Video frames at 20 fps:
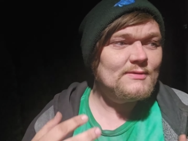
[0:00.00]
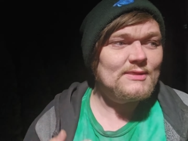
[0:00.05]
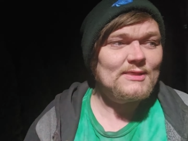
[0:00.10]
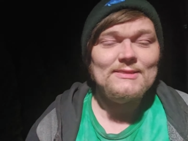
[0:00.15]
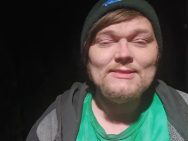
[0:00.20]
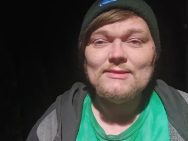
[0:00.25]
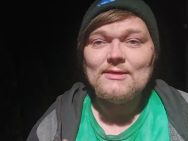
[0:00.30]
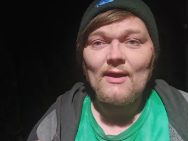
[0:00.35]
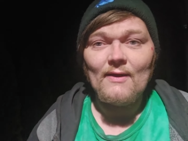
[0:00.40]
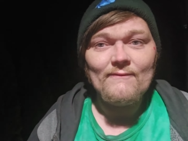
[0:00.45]

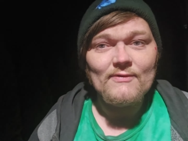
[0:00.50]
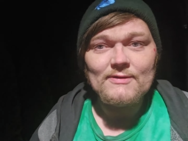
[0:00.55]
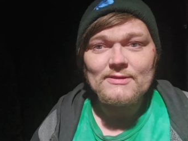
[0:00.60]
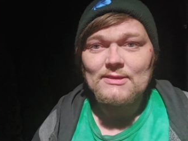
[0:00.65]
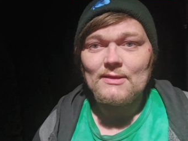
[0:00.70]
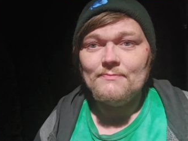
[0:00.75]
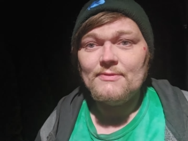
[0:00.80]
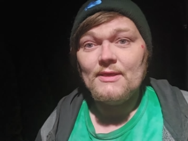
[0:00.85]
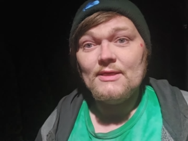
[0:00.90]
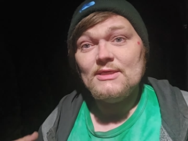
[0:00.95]
discover
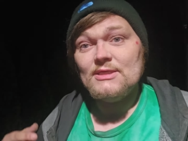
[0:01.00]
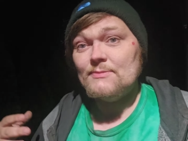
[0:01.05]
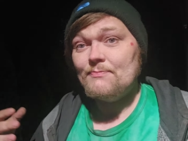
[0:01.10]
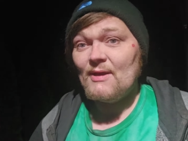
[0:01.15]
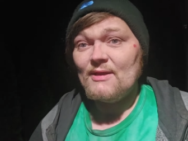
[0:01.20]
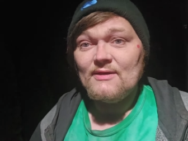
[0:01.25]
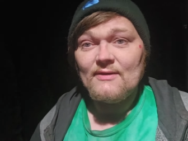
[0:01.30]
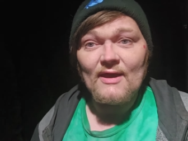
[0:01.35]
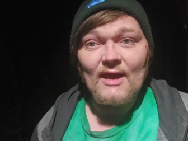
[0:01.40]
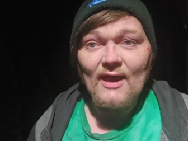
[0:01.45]
something,
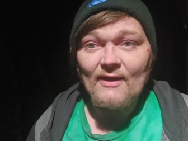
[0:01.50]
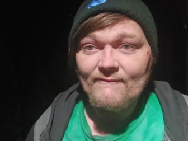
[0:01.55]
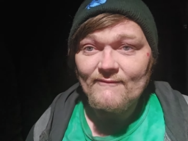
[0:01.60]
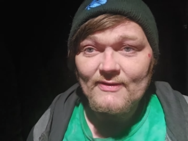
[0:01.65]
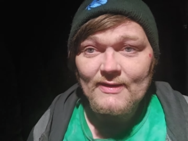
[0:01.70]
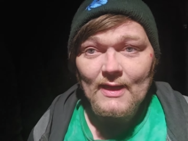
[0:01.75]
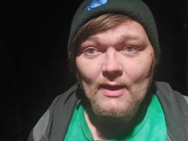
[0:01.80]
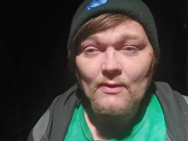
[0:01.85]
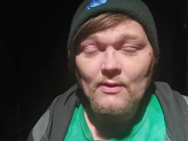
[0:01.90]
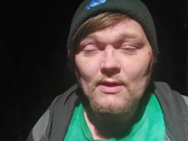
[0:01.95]
spend a half
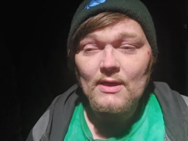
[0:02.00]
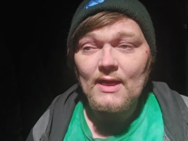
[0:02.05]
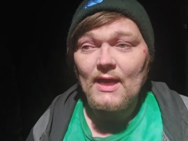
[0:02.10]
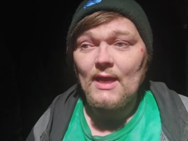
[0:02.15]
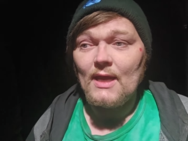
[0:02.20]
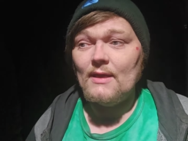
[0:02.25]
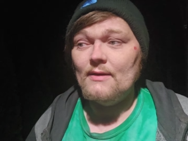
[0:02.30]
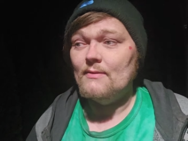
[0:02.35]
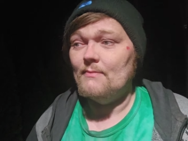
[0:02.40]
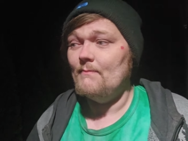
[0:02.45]
an hour
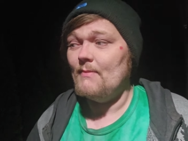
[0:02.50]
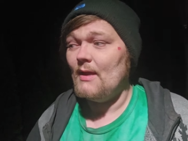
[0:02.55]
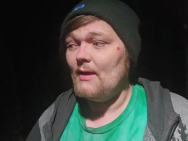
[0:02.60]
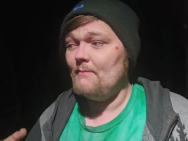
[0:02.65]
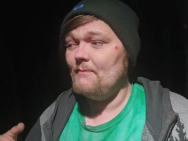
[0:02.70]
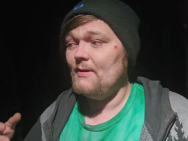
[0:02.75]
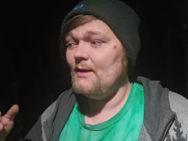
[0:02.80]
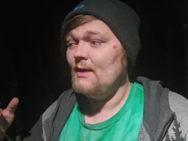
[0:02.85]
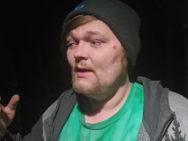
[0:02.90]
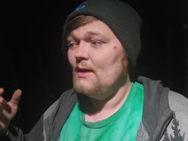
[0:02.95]
and
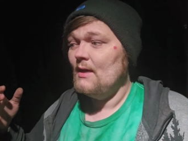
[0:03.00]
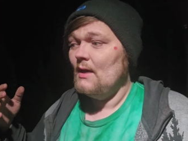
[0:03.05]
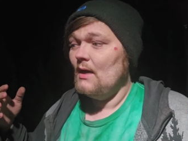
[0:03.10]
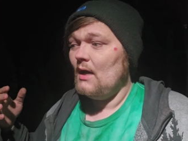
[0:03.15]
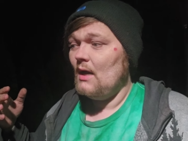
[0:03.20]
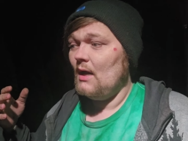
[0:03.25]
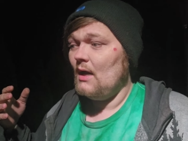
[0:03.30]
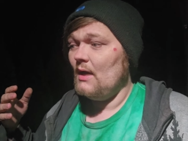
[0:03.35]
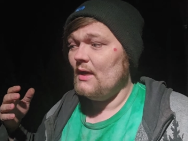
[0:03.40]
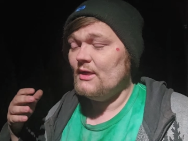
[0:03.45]
maybe
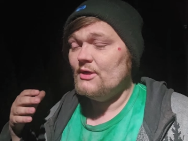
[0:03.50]
uh,